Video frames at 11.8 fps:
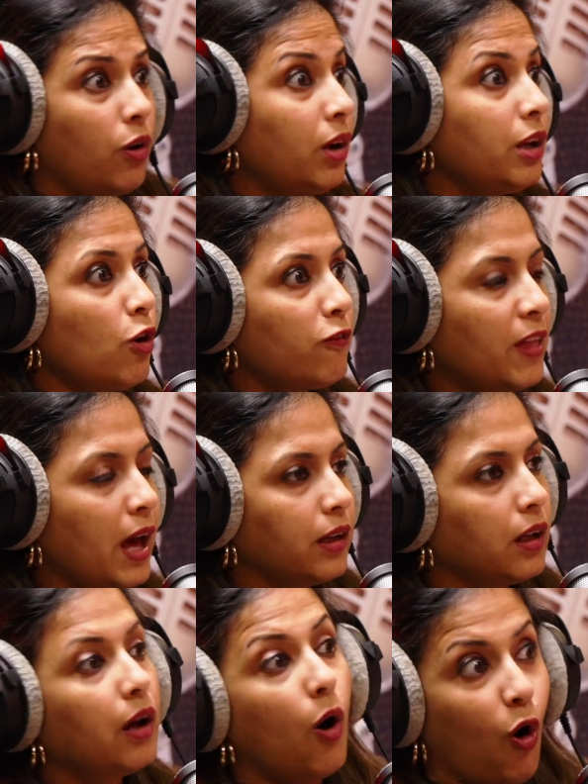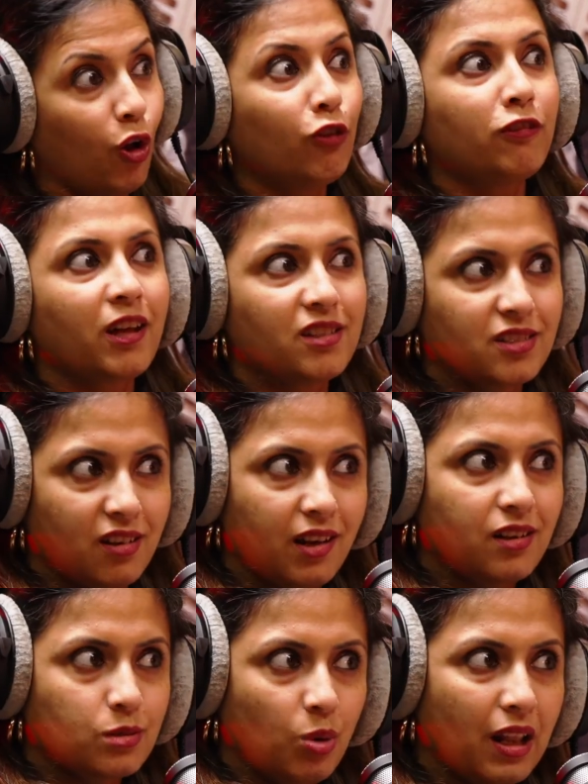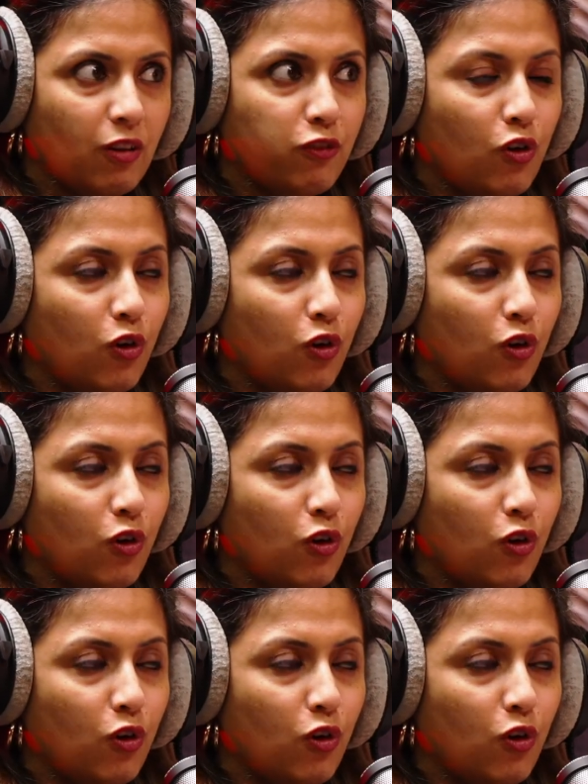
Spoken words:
any of that. All of that is great as well, of